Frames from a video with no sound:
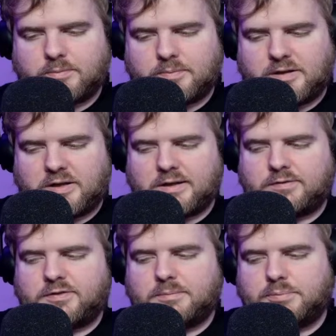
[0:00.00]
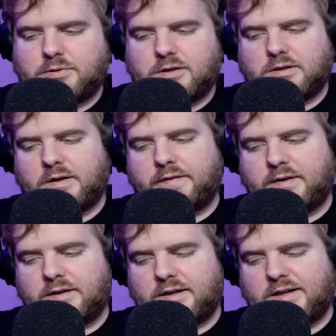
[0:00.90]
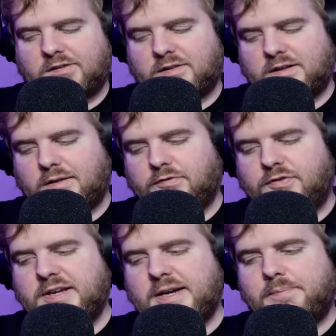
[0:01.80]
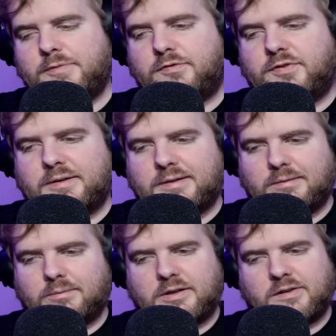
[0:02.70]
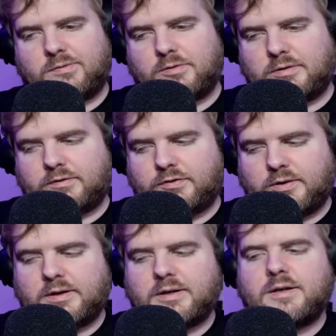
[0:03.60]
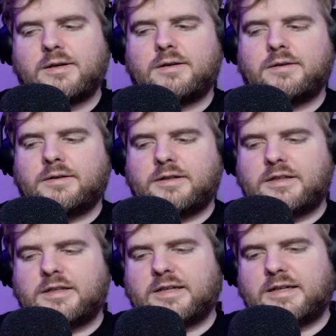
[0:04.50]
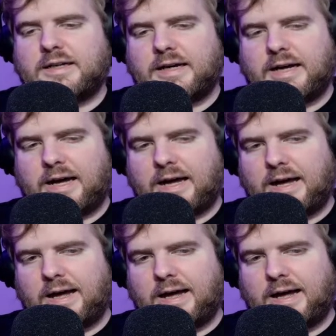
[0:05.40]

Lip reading: PDF and put it on an isolated VM to figure out what it's doing for. Yeah.